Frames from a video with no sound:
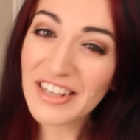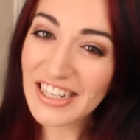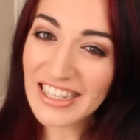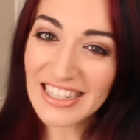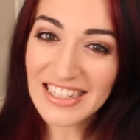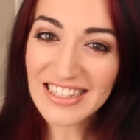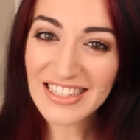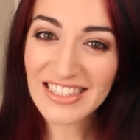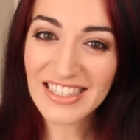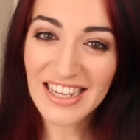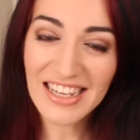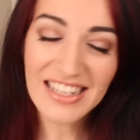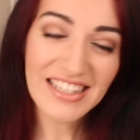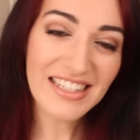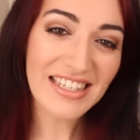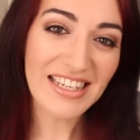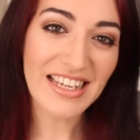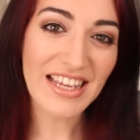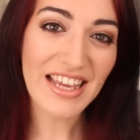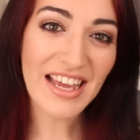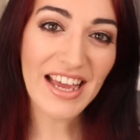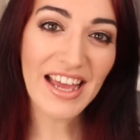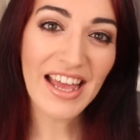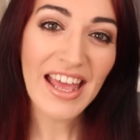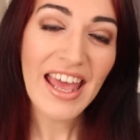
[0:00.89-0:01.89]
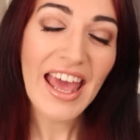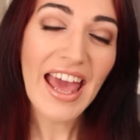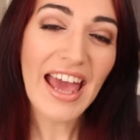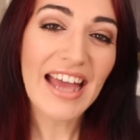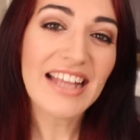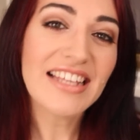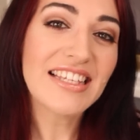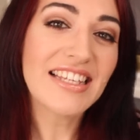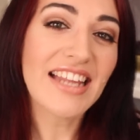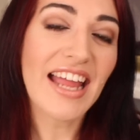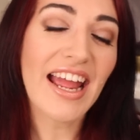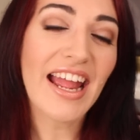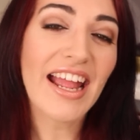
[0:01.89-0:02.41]
It is Jess here,
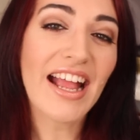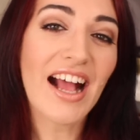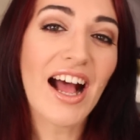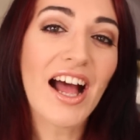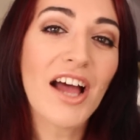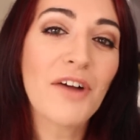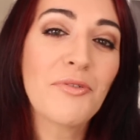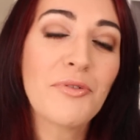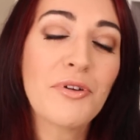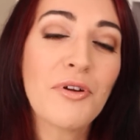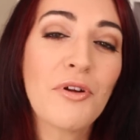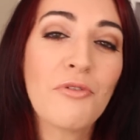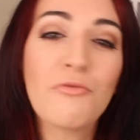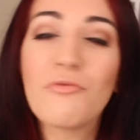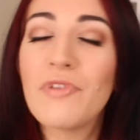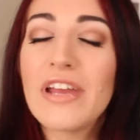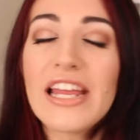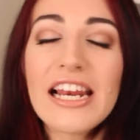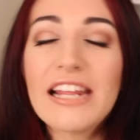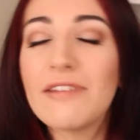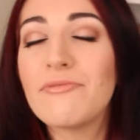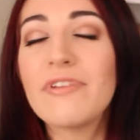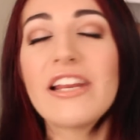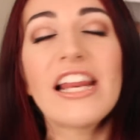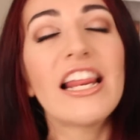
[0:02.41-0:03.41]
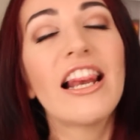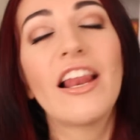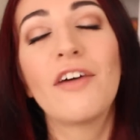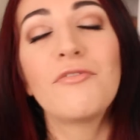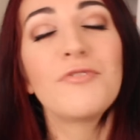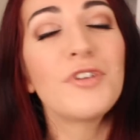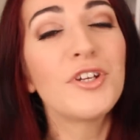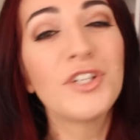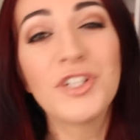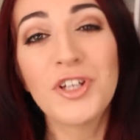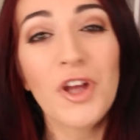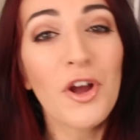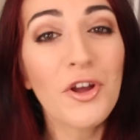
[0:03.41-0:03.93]
and today I would really love
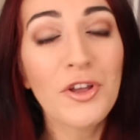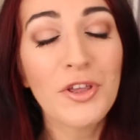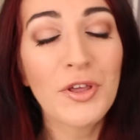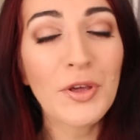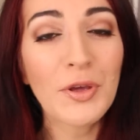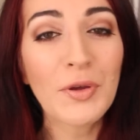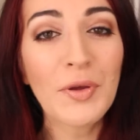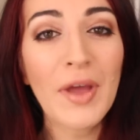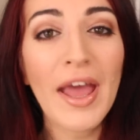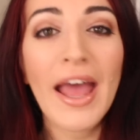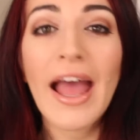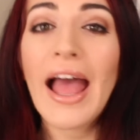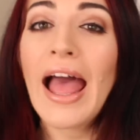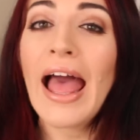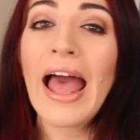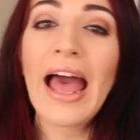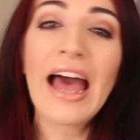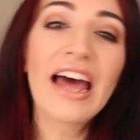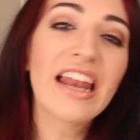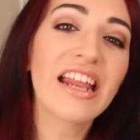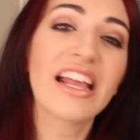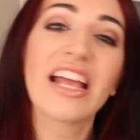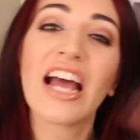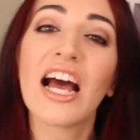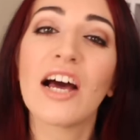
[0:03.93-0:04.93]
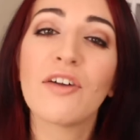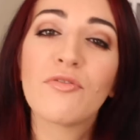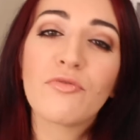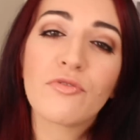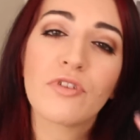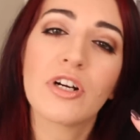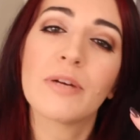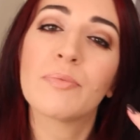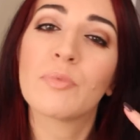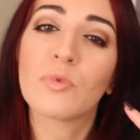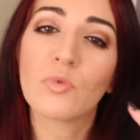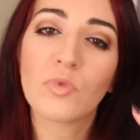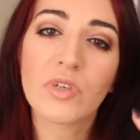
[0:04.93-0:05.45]
to show you how to cover
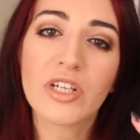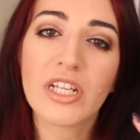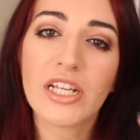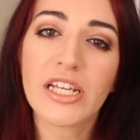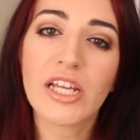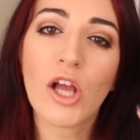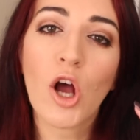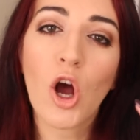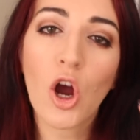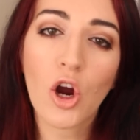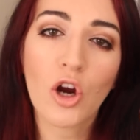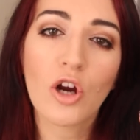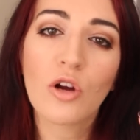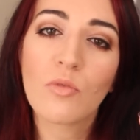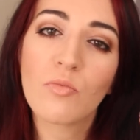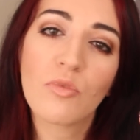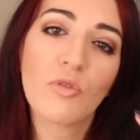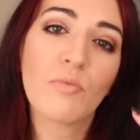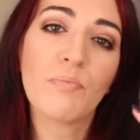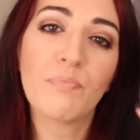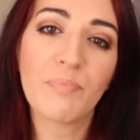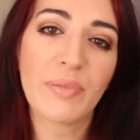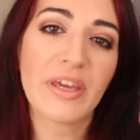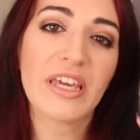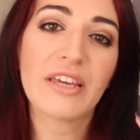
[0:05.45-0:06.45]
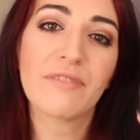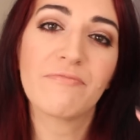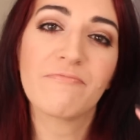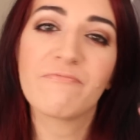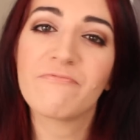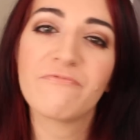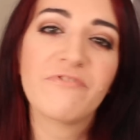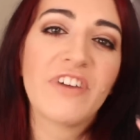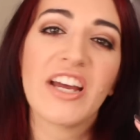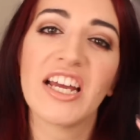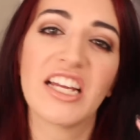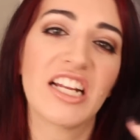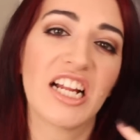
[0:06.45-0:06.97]
up really horrible, big,
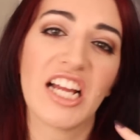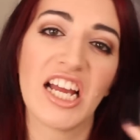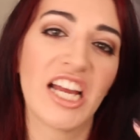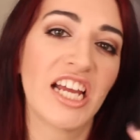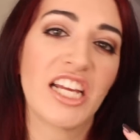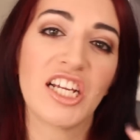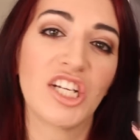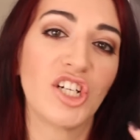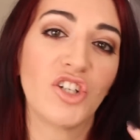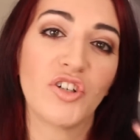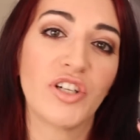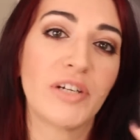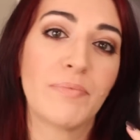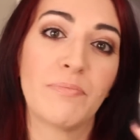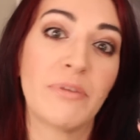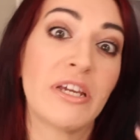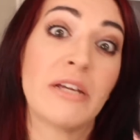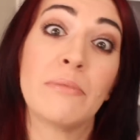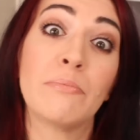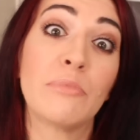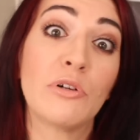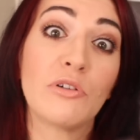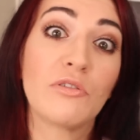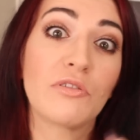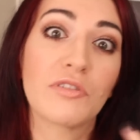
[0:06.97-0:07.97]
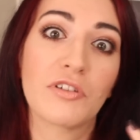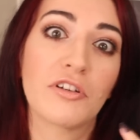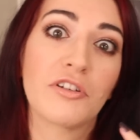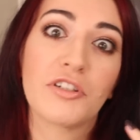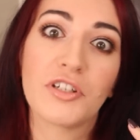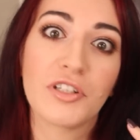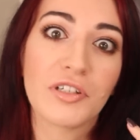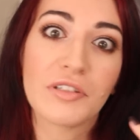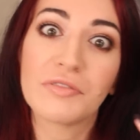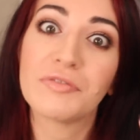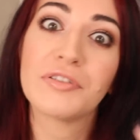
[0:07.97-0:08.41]
fat, angry pimples on your